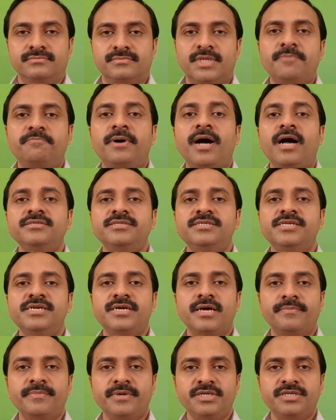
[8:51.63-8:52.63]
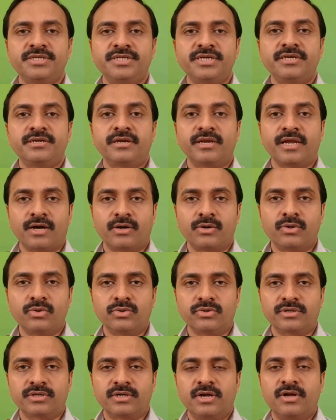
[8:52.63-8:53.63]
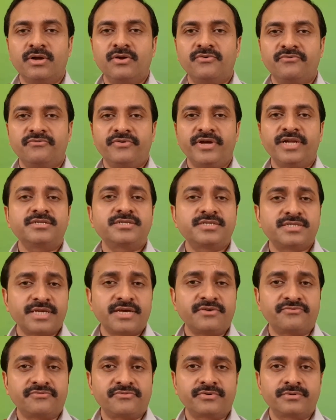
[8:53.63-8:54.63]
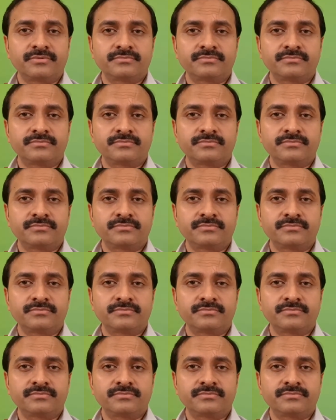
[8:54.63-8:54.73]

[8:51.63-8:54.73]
The Parsi community in Lahore felt safe